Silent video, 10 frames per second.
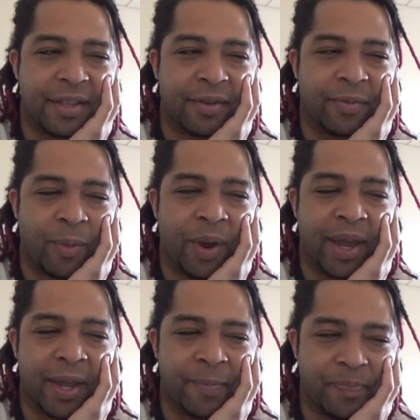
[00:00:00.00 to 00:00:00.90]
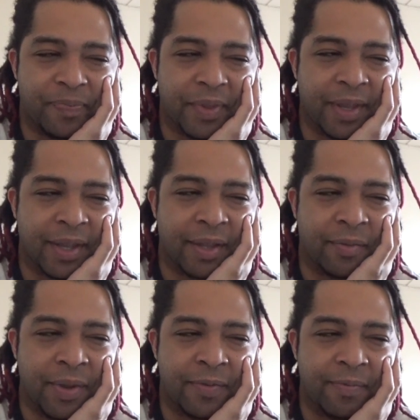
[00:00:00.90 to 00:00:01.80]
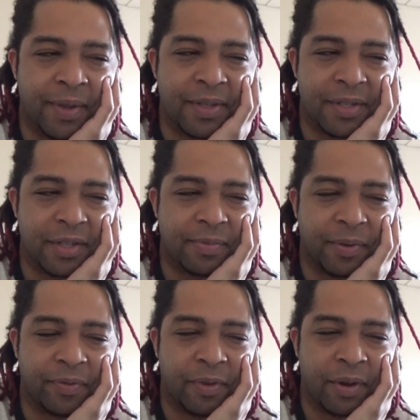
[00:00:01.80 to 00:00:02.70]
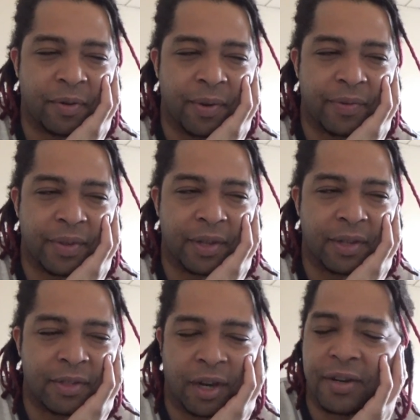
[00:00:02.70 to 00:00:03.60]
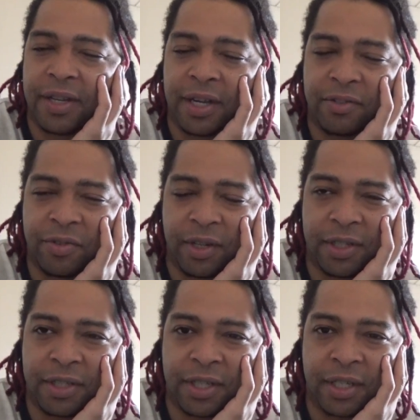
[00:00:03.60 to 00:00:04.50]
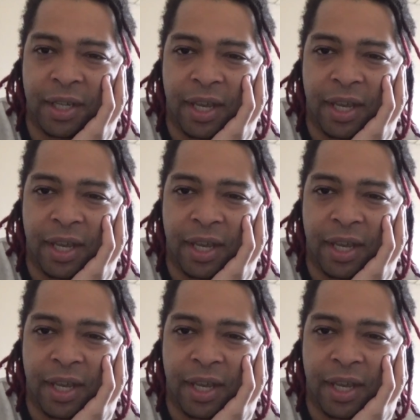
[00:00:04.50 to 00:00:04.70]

to the way we've mentioned this before with the Dark Knight trilogy.